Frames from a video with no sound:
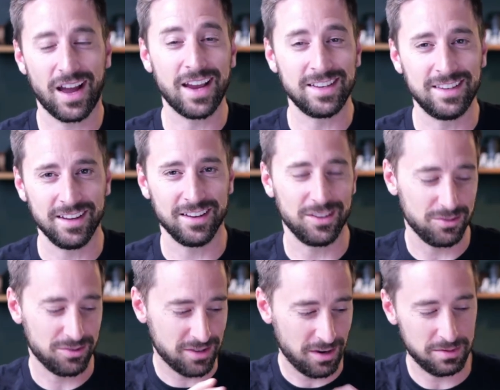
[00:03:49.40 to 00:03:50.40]
idea. You
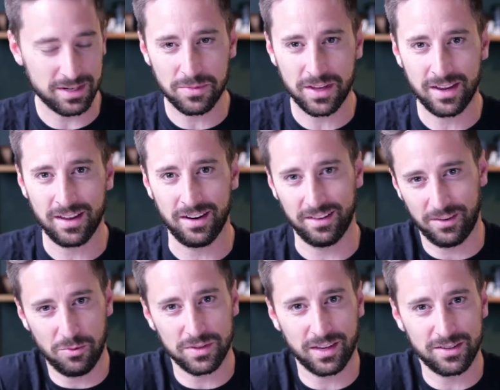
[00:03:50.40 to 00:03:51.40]
start with something and it's
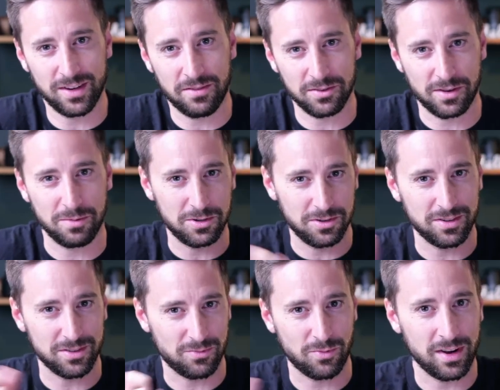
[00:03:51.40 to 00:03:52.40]
almost like JavaScript. You're
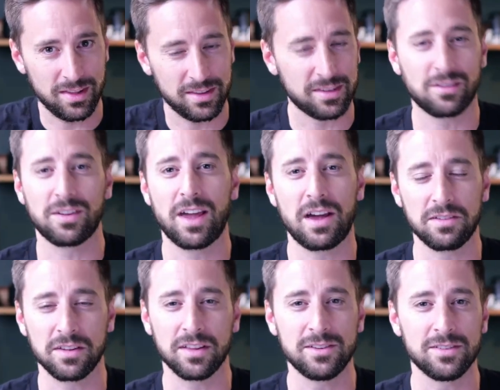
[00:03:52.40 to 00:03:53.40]
just running these little
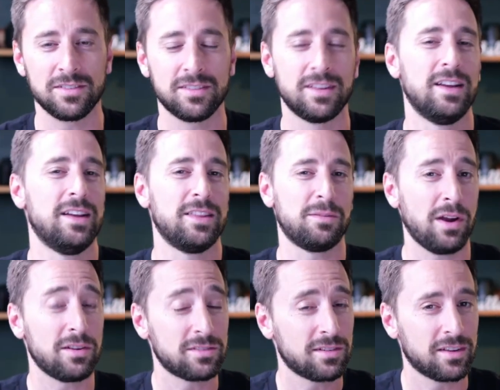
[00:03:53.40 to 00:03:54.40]
calculations. The
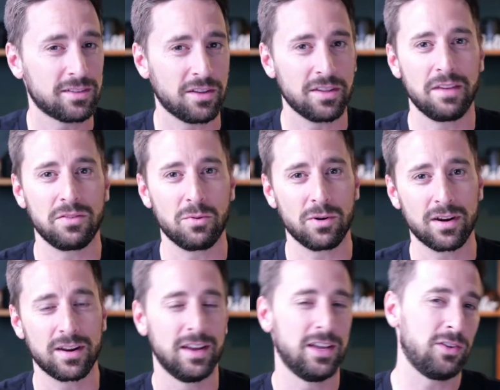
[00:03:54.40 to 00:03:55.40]
browser does all the heavy
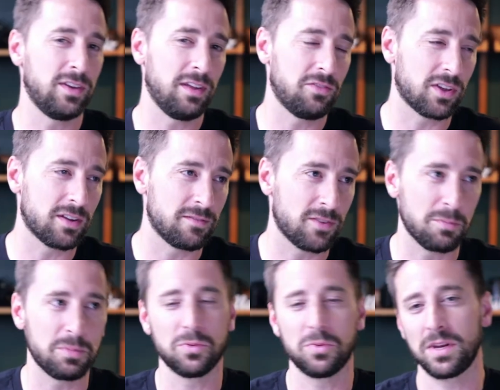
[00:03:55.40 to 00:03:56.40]
work. You can even
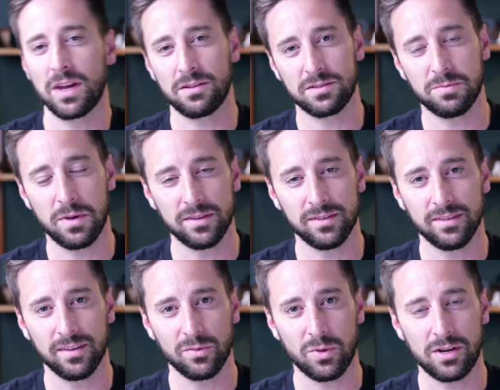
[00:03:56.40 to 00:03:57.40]
convert between color
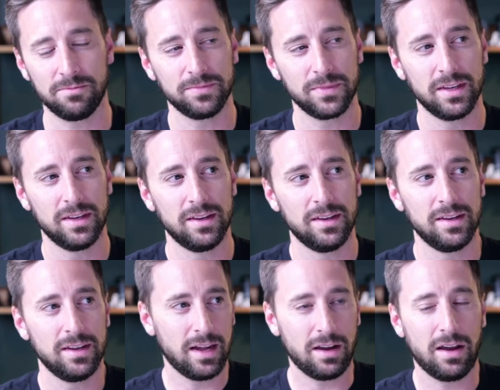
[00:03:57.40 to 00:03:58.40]
spaces as well.
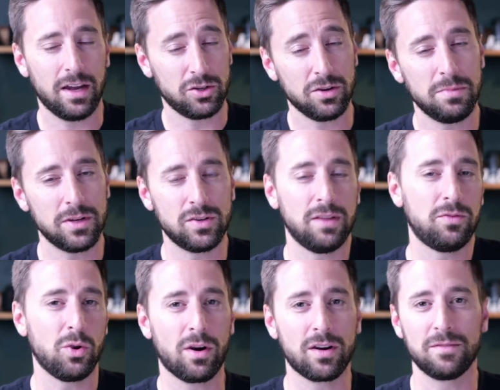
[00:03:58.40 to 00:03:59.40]
Uh, I should mention
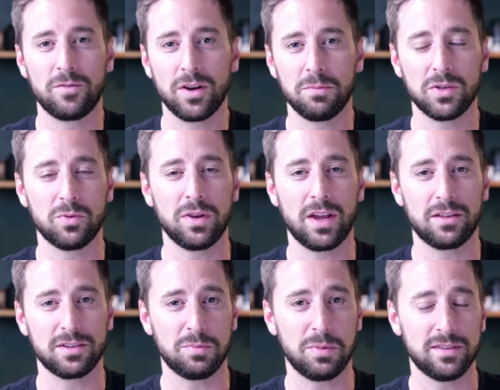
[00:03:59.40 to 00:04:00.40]
if you are converting between
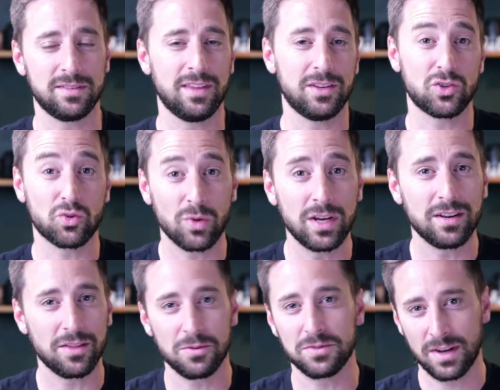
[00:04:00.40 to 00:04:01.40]
color spaces that
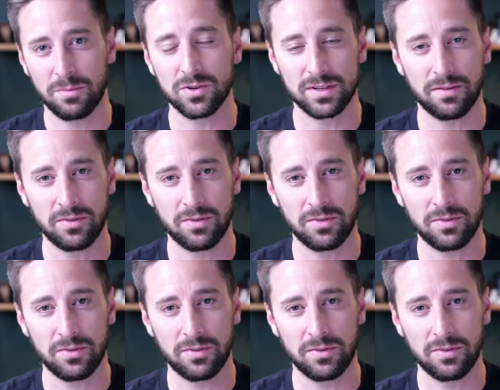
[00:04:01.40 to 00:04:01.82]
treat those numbers